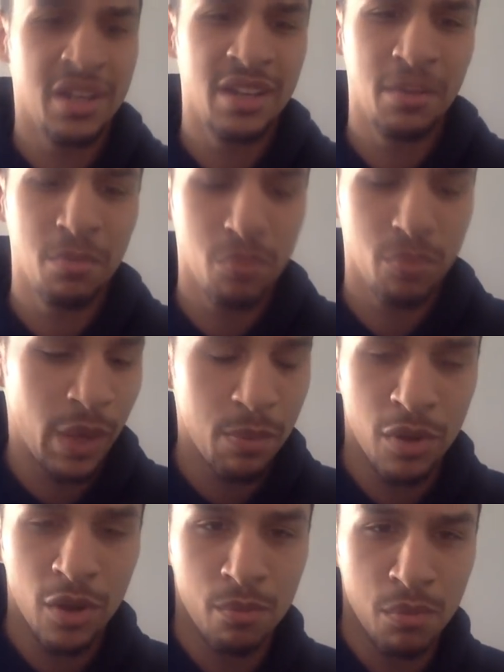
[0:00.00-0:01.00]
and they
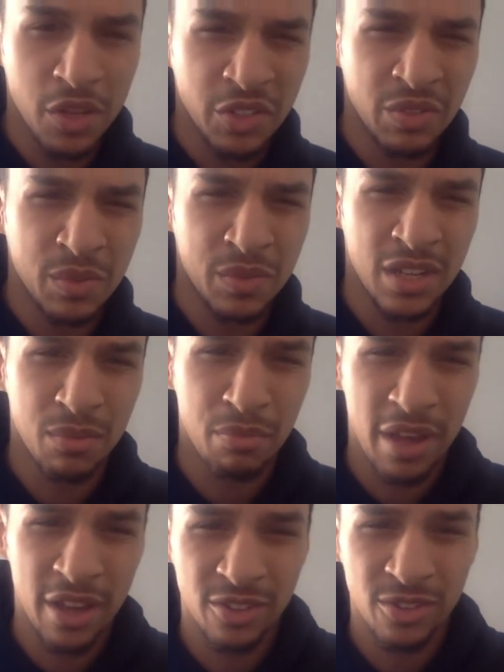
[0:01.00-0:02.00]
put Muslims on a
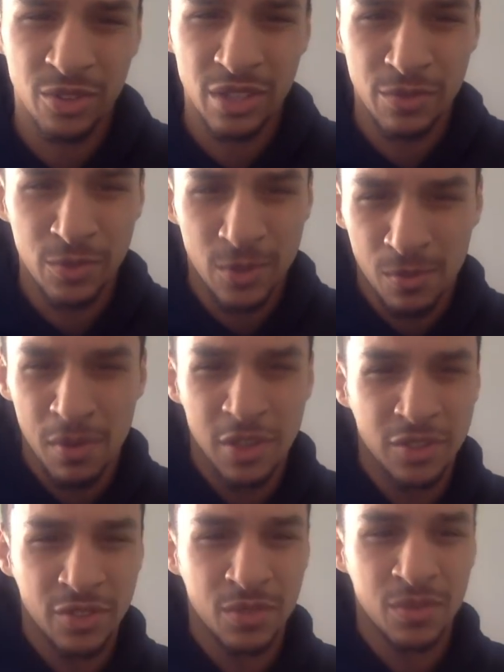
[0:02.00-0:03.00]
pedestal, even though
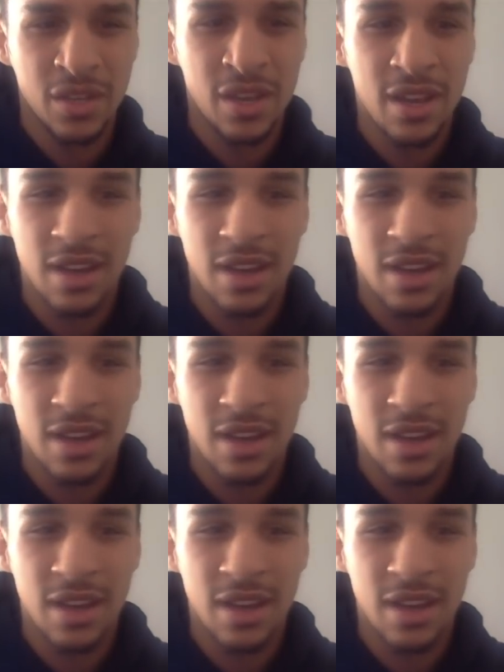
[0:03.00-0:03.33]
Muslims,